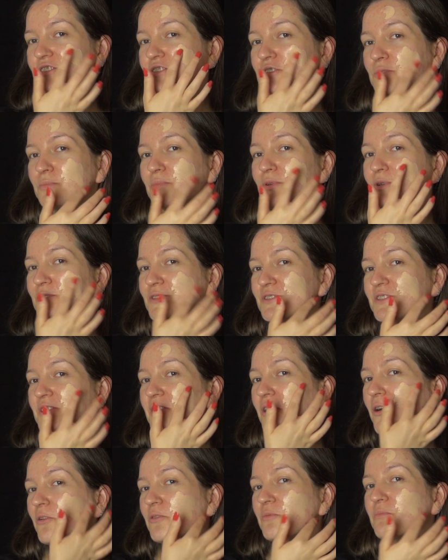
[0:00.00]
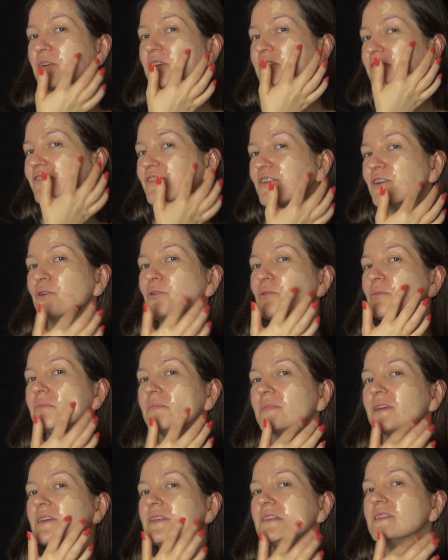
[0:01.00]
to put their own
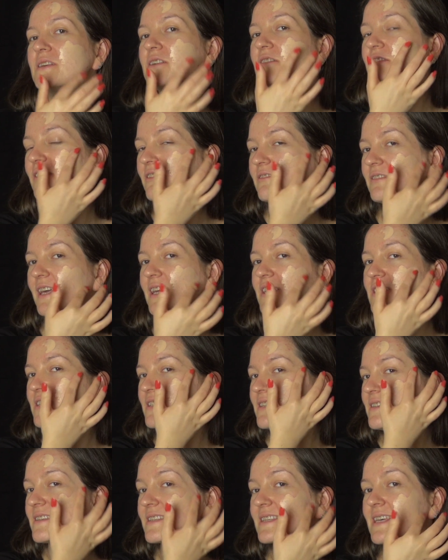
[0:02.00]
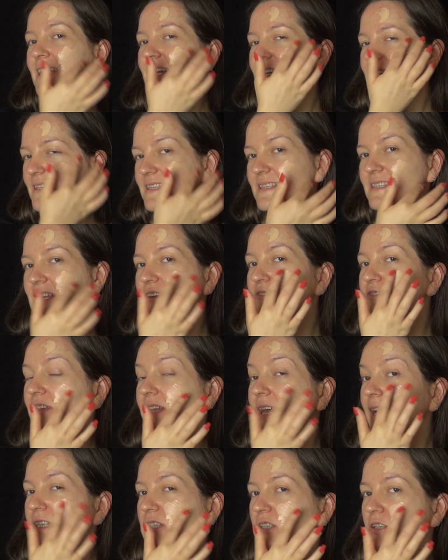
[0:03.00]
perfume in their foundations,
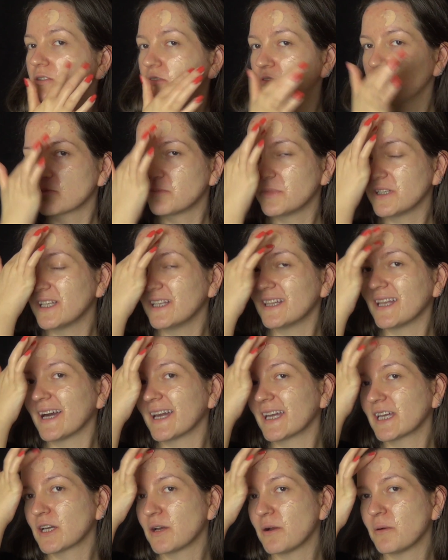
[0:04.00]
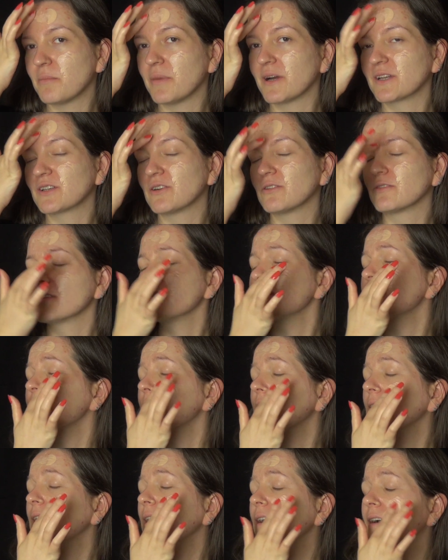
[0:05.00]
something I don't normally like, but
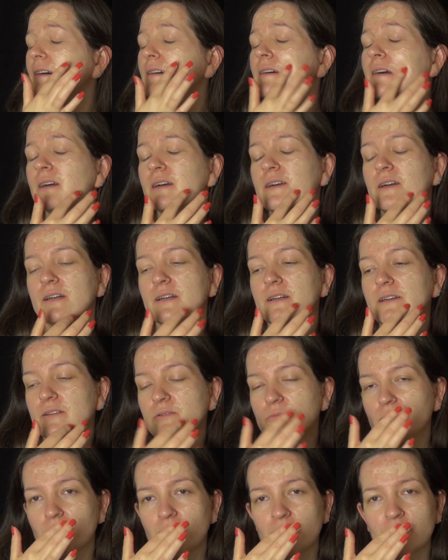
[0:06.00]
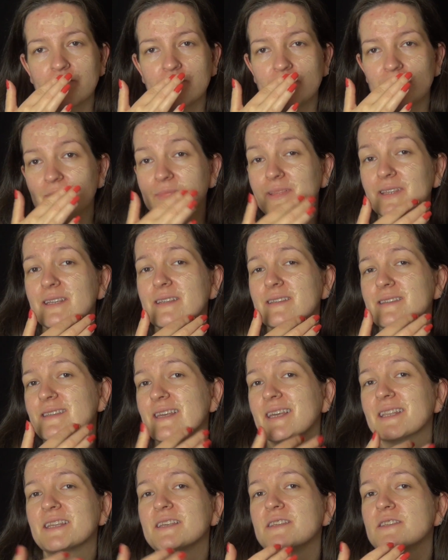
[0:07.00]
honestly, this
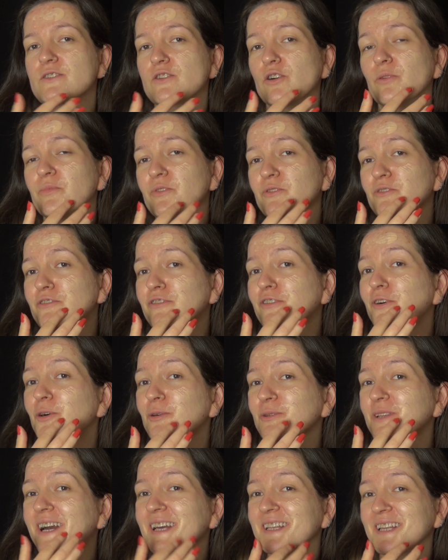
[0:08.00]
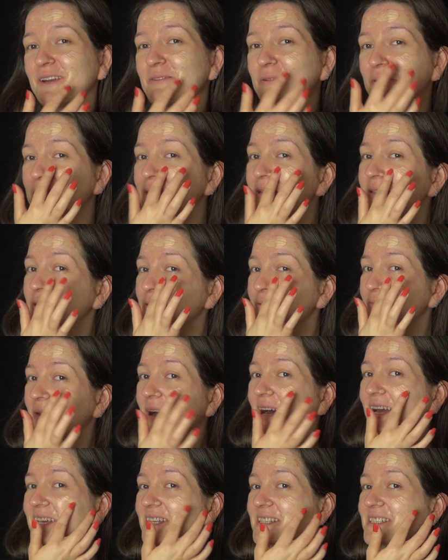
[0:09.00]
set is so beautiful that I really don't
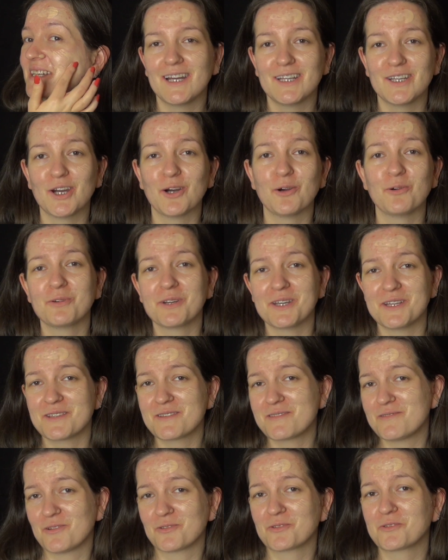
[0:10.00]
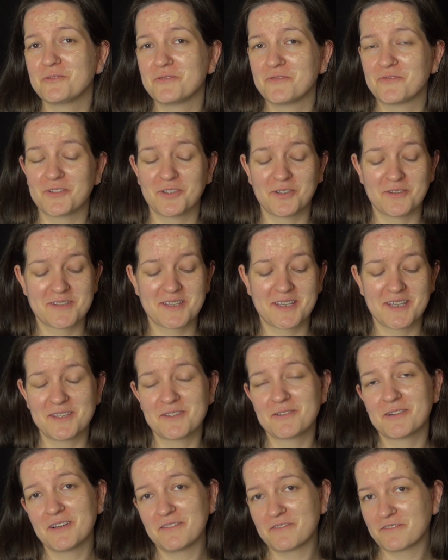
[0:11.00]
mind. I know it's not good for your skin
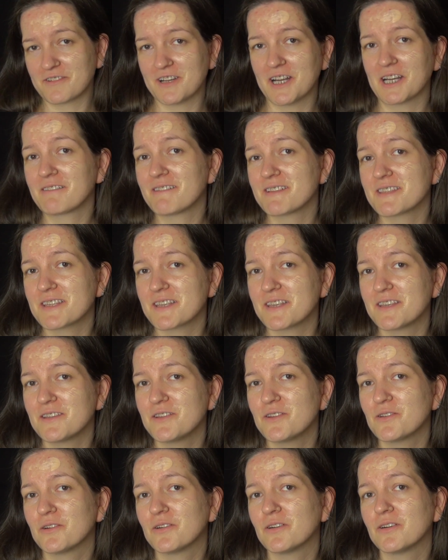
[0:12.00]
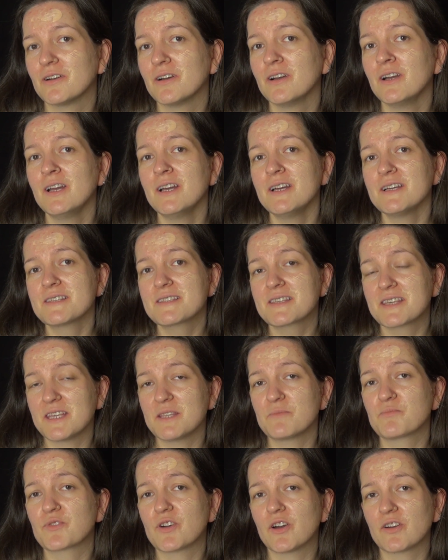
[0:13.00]
to have fragrance in your
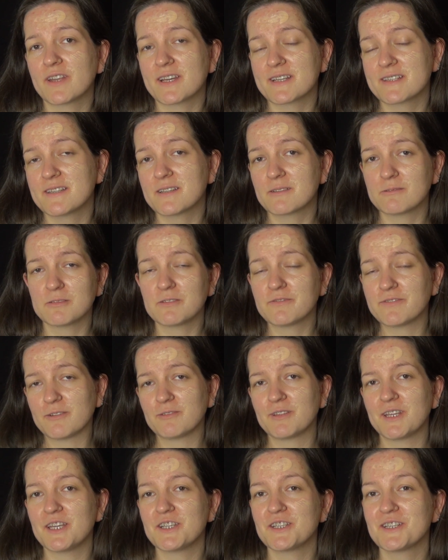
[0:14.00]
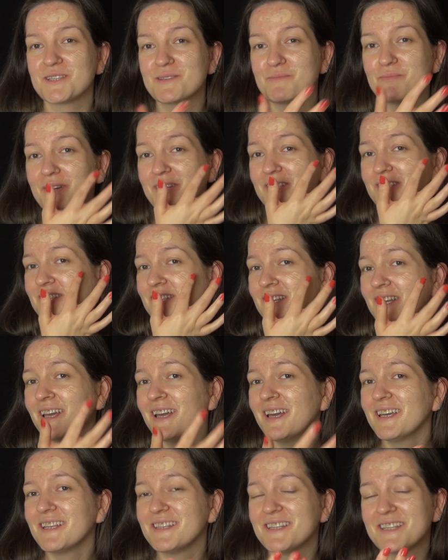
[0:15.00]
skin products, including foundations, but
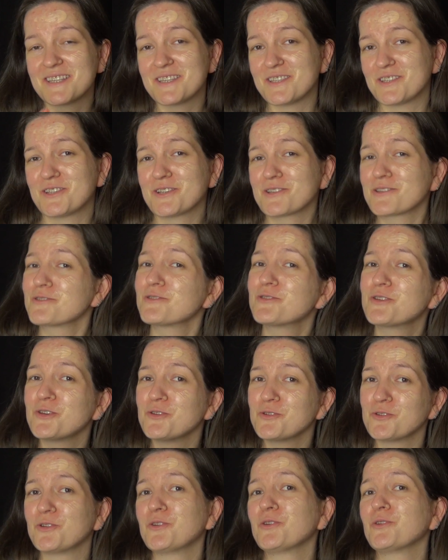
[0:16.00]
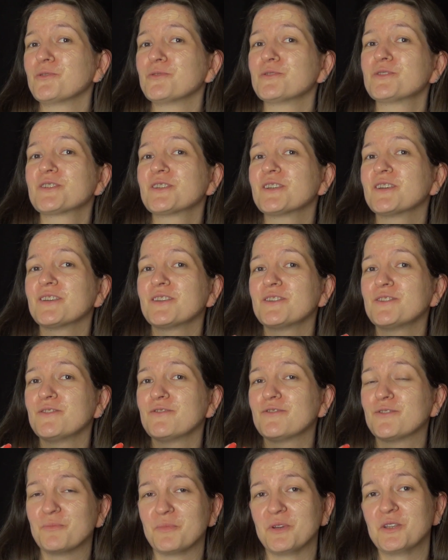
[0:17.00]
this is just too good
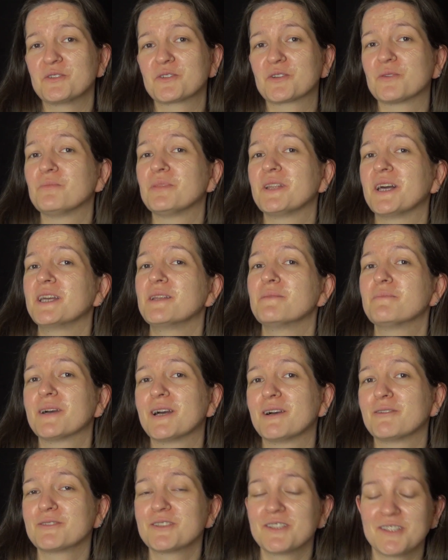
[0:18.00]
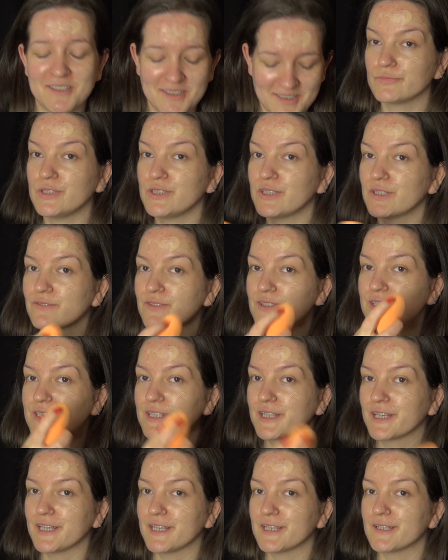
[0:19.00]
for me to complain about. And
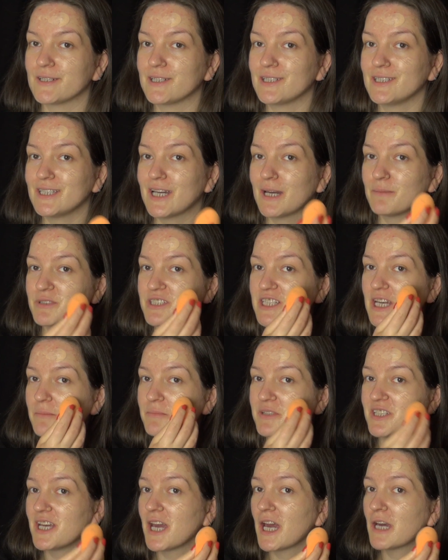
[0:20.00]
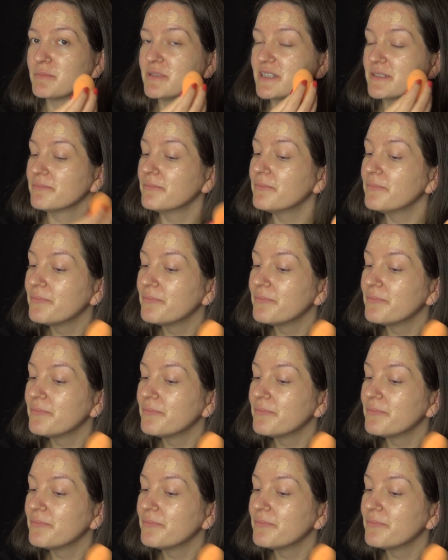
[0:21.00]
obviously, dabba dabba dabba.